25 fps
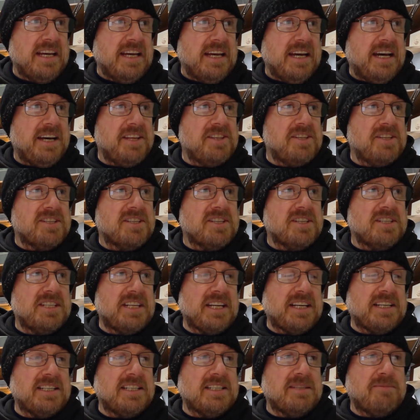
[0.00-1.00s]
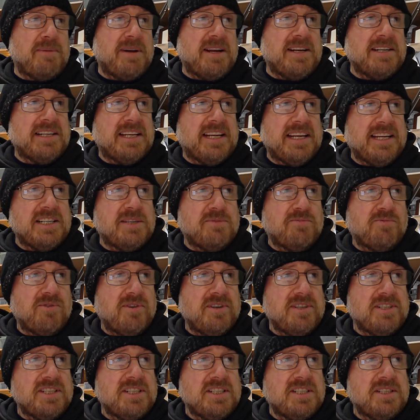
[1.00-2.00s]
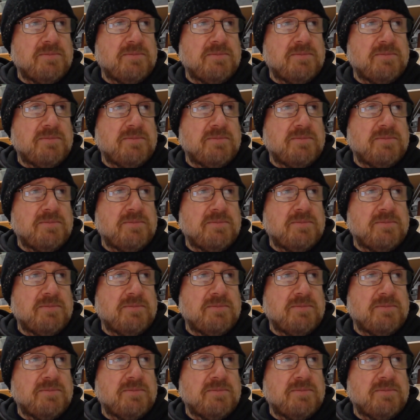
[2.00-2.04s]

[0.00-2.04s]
Others are sector-spanning enterprises